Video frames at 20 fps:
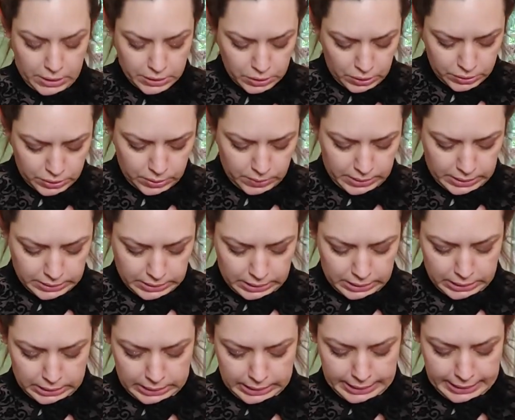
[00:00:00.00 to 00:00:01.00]
It's also got the
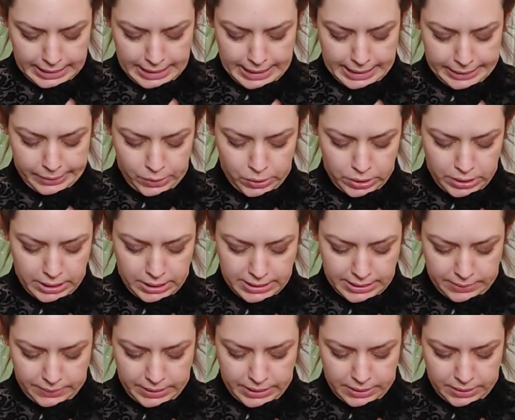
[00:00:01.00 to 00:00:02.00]
little like eye hook
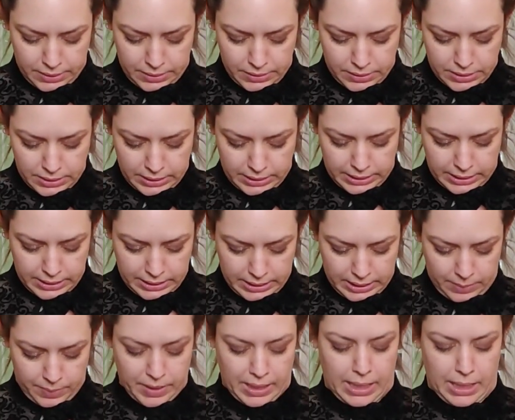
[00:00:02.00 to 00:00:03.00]
down here to like
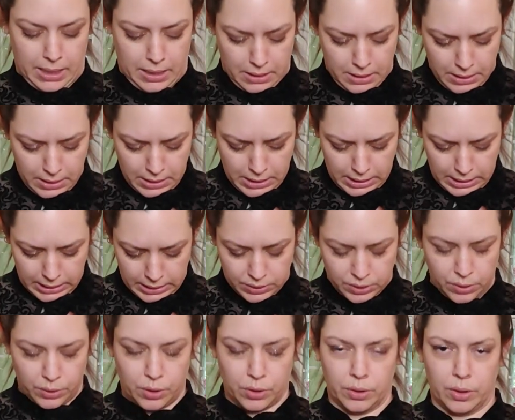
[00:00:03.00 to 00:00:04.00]
keep that. And
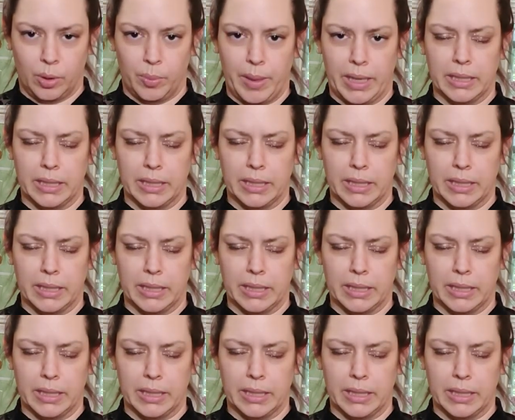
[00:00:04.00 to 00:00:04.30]
so your little